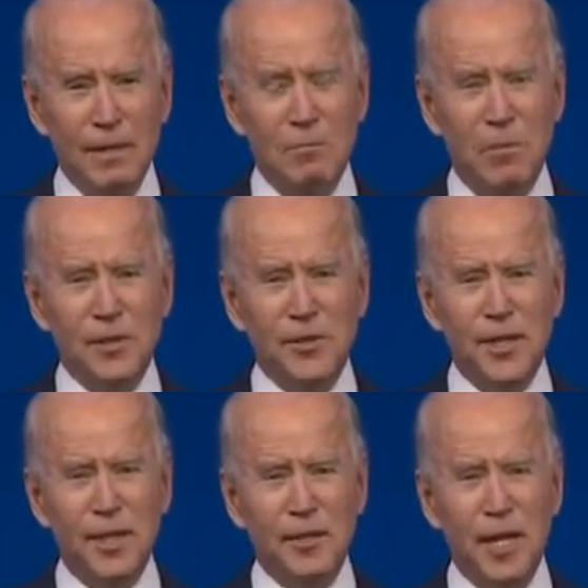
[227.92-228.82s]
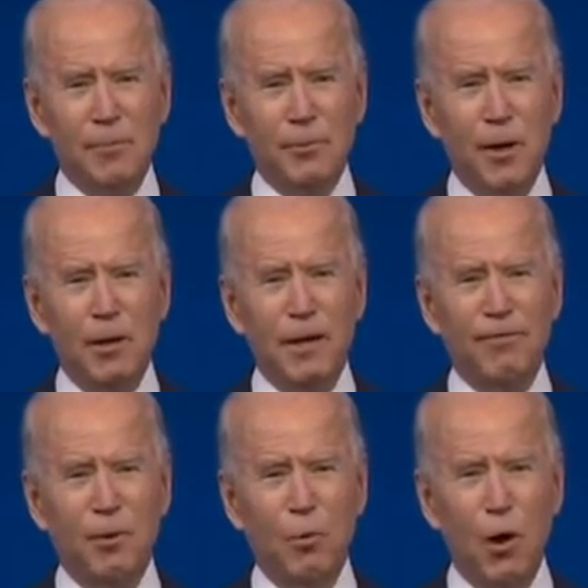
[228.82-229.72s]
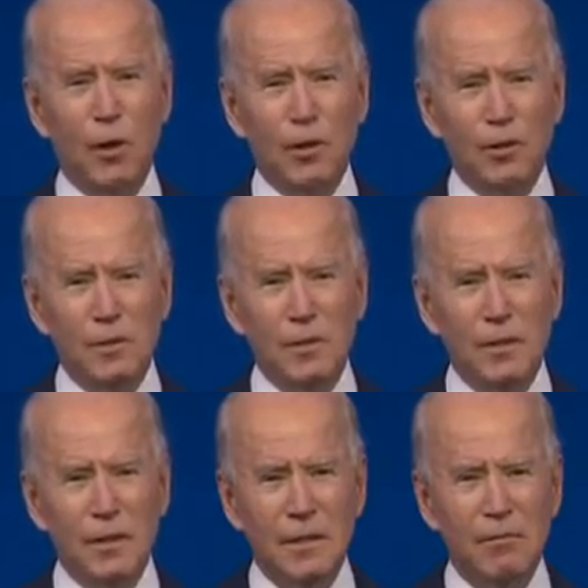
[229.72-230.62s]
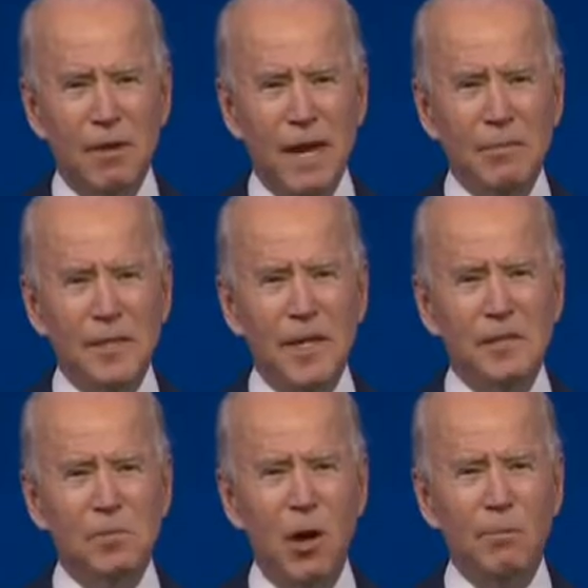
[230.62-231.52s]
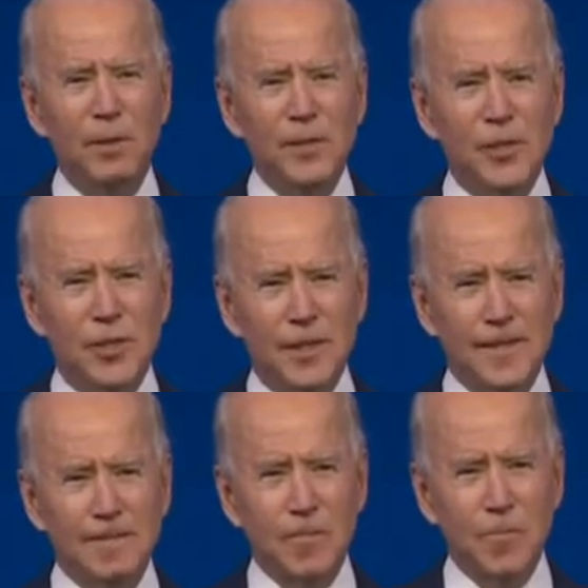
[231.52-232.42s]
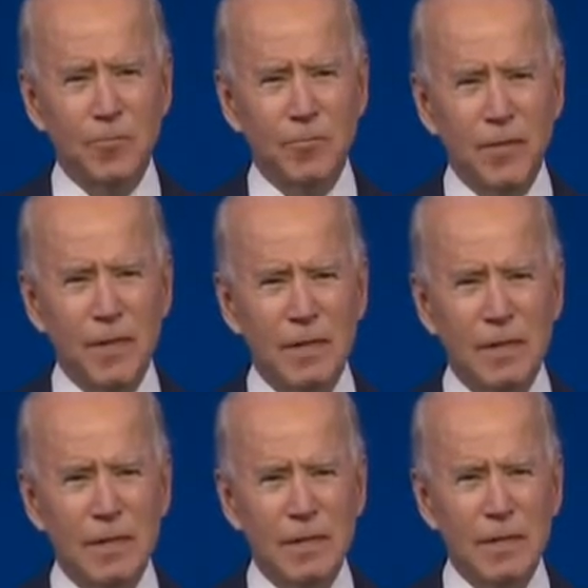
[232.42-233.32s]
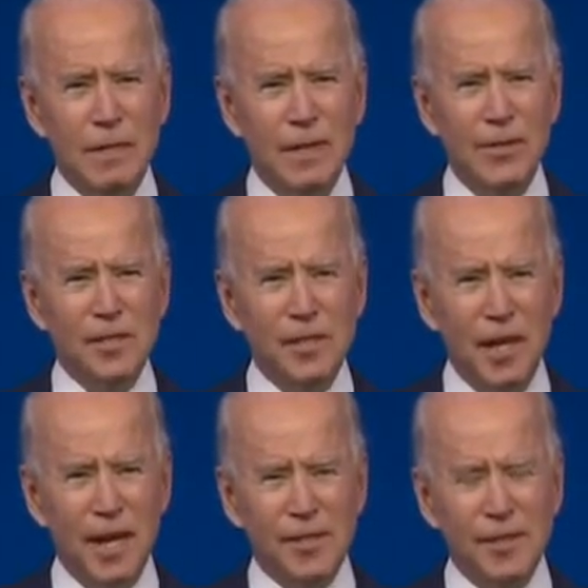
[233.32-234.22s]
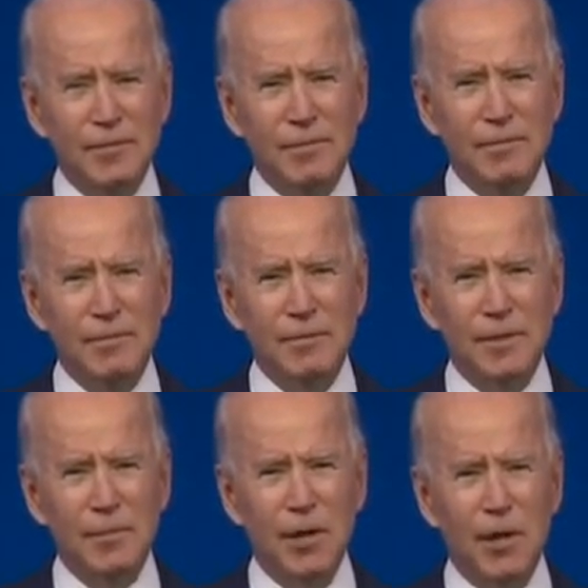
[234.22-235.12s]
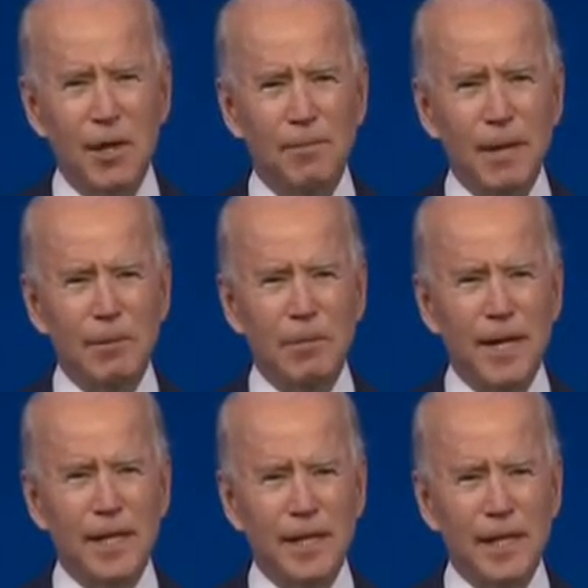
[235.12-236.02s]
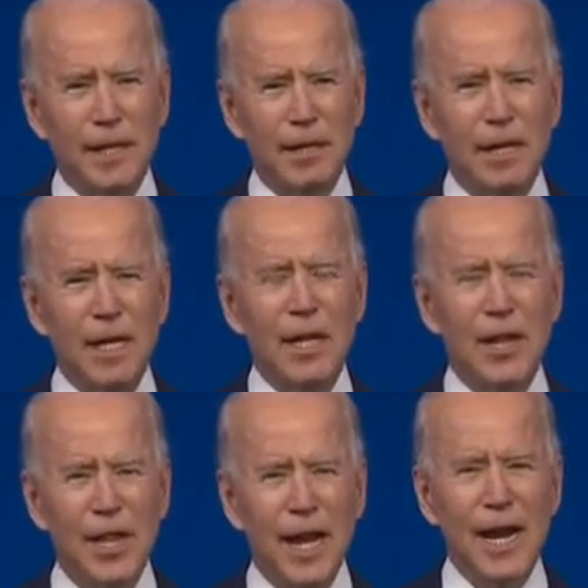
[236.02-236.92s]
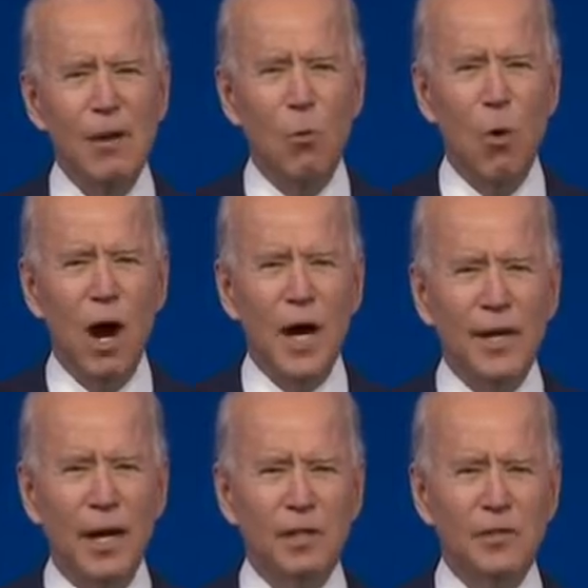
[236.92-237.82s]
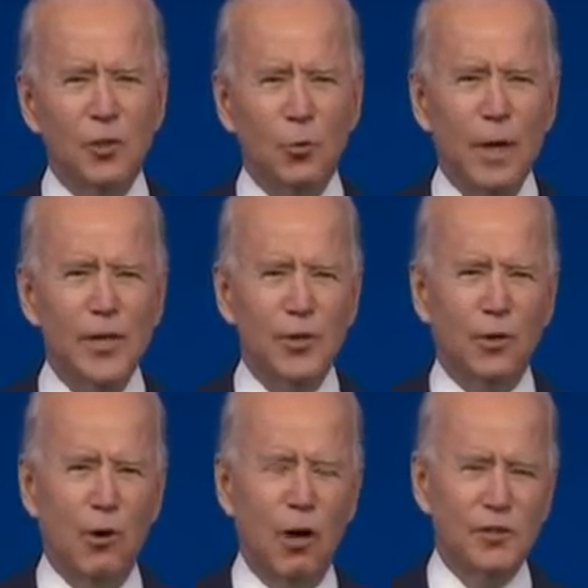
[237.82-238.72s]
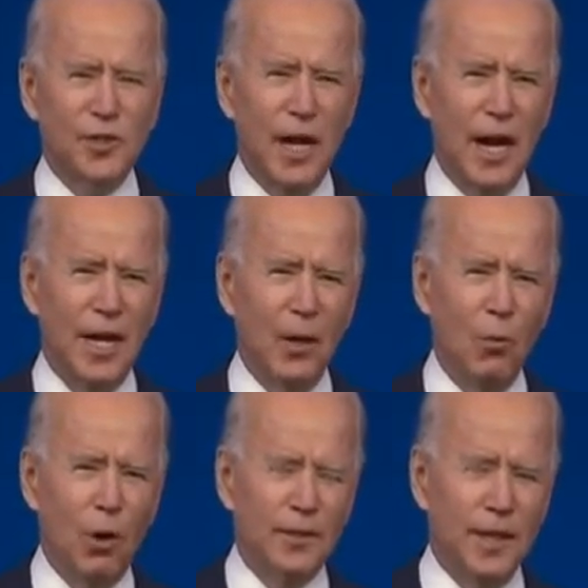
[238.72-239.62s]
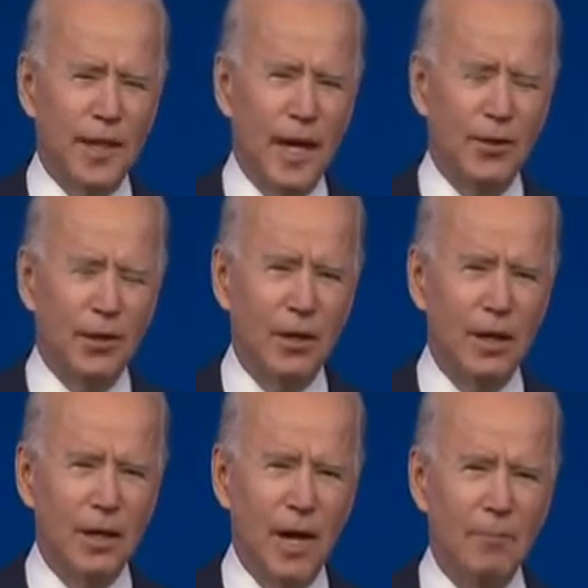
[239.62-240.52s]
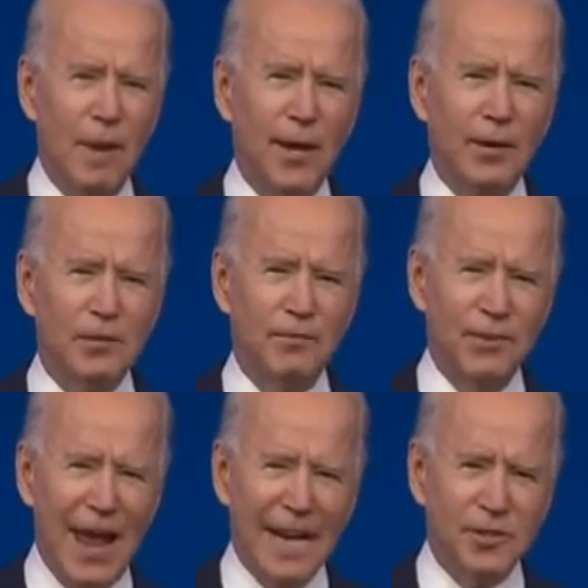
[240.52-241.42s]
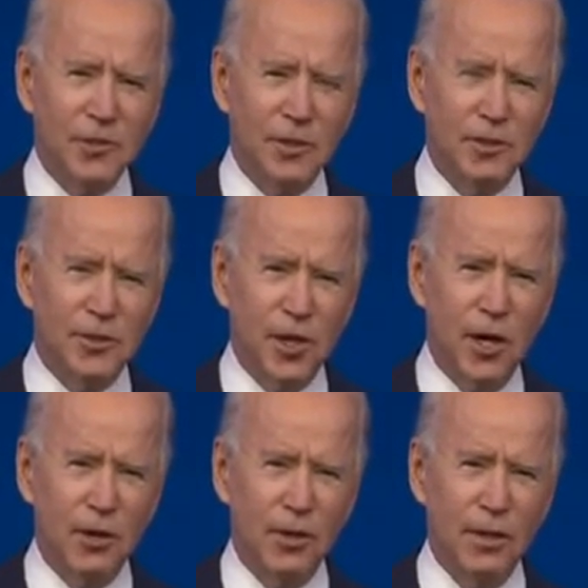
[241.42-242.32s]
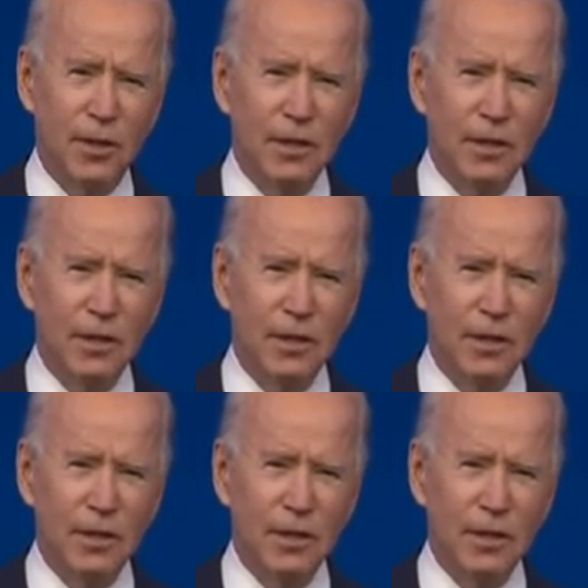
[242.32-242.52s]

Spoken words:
much-needed temporary relief for workers, families, and small businesses. In this election, the American people made it clear they want us to reach across the aisle and work together on matters of national concern